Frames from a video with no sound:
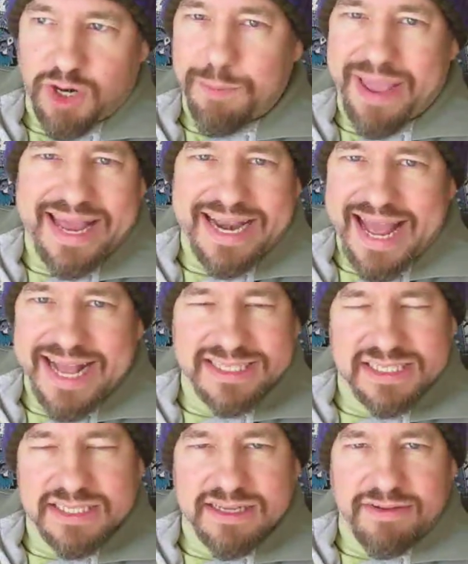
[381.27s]

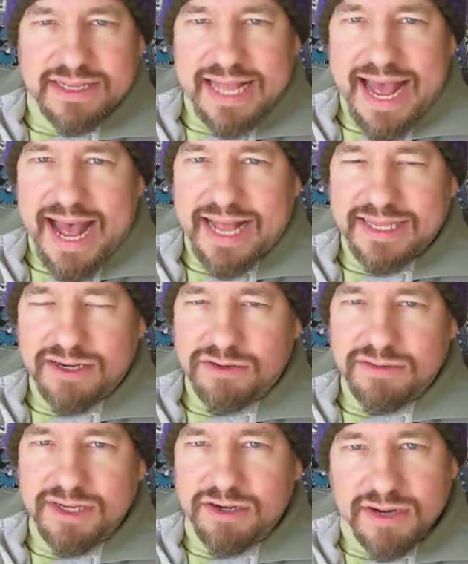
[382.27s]
bayonets and stuff like that.
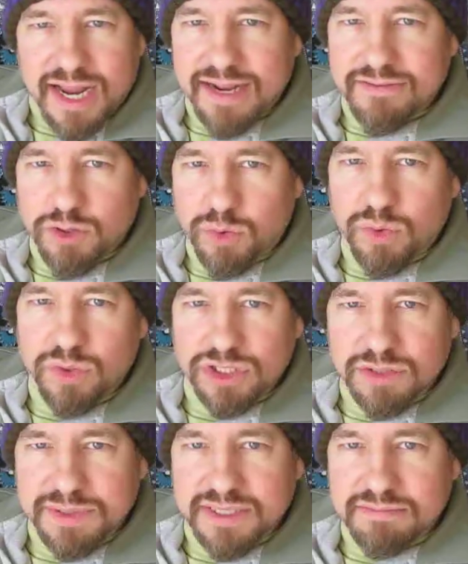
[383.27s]
They're kind of cool, a
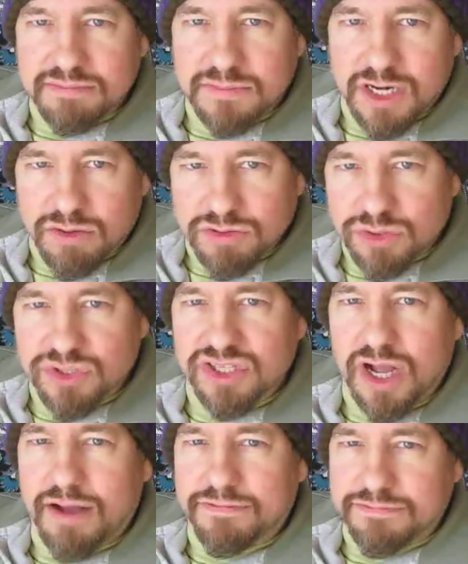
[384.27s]
little bit new
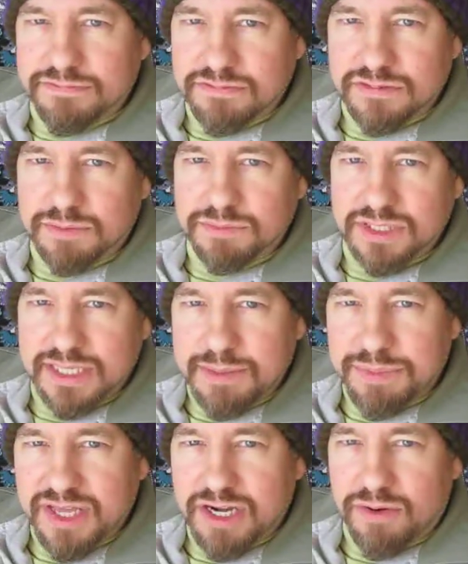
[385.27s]
stuff, something to
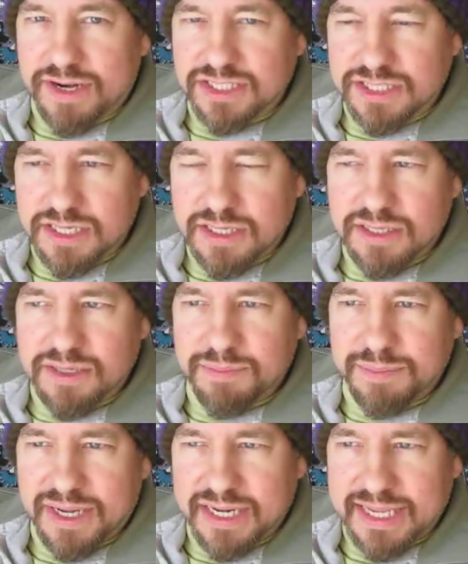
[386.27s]
keep you interested.
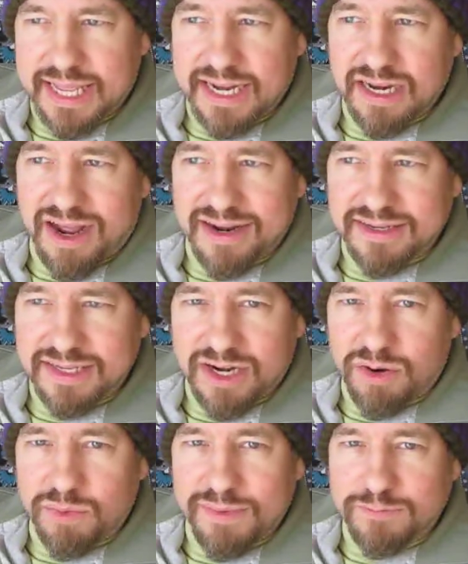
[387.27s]
But again, not
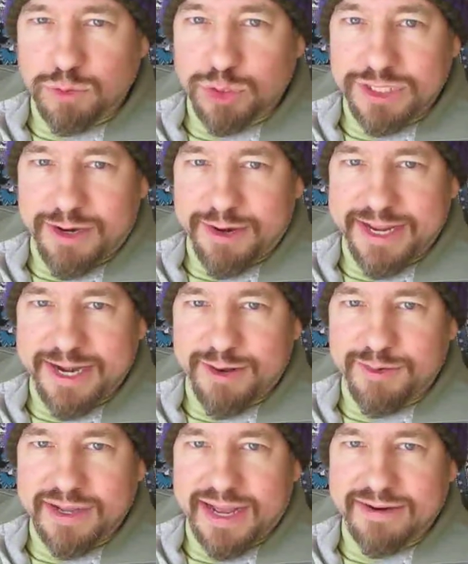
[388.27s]
a revolutionary
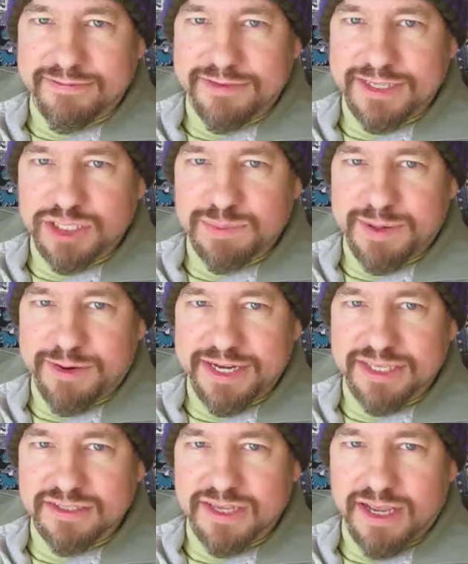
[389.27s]
kind of
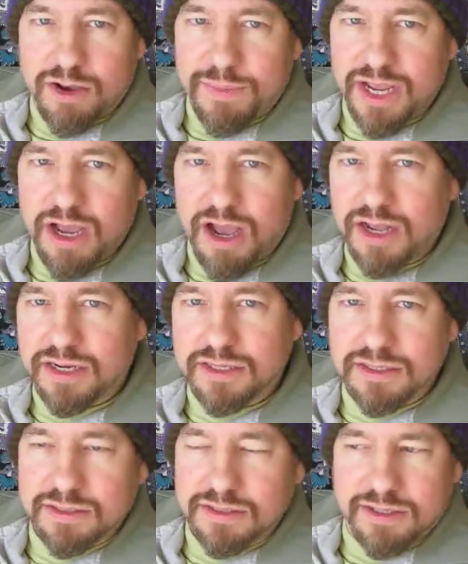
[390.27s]
experience. Like, oh my God,
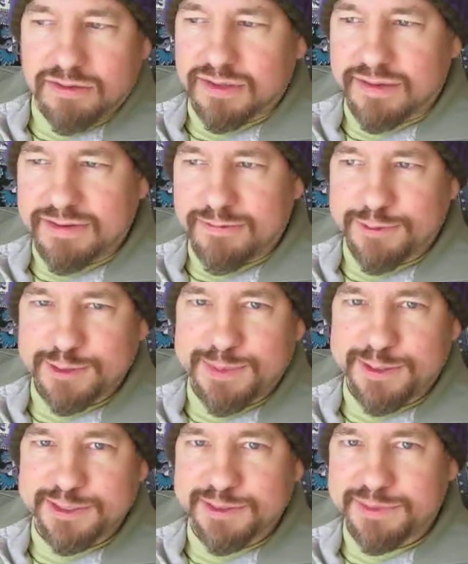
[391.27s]
I've never
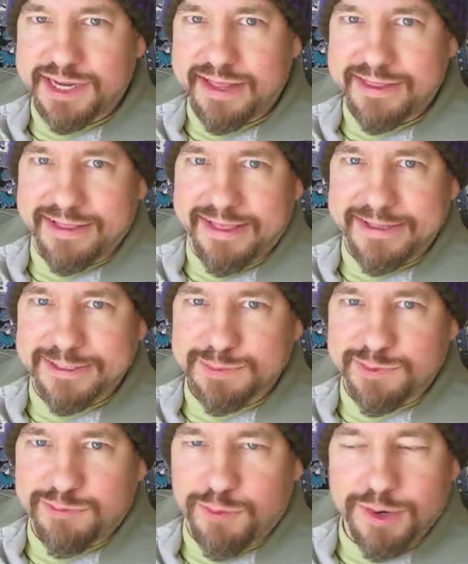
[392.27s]
experienced anything like this
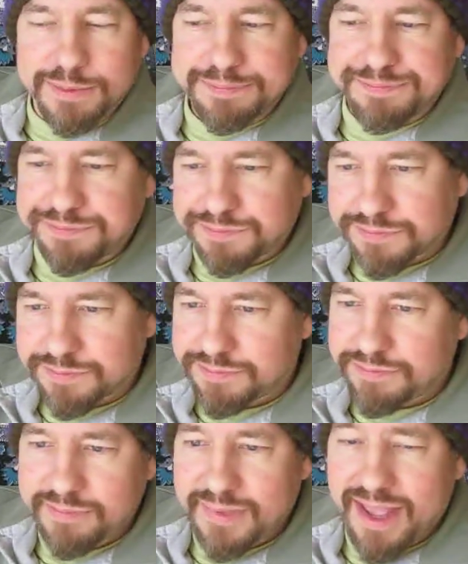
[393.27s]
before.
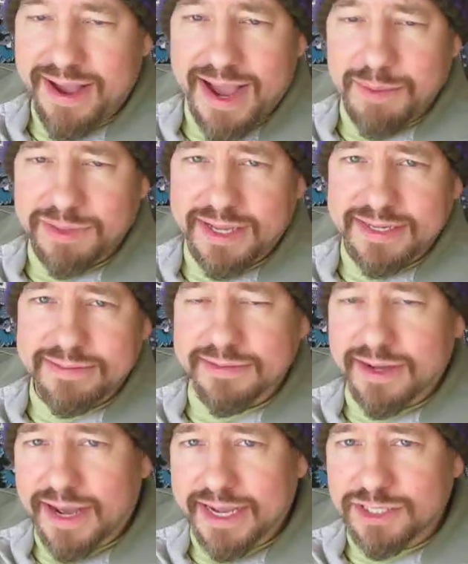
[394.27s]
I played it.
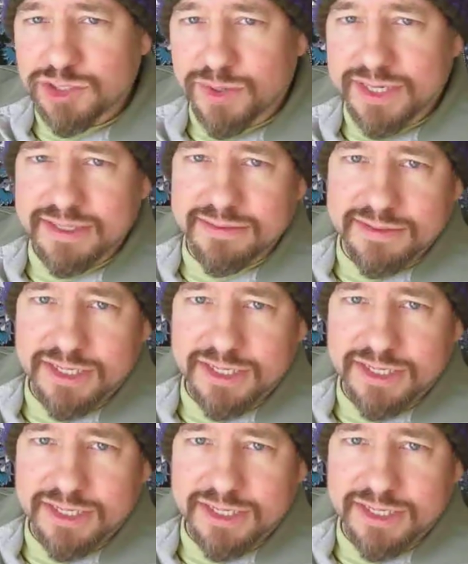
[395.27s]
I enjoyed it.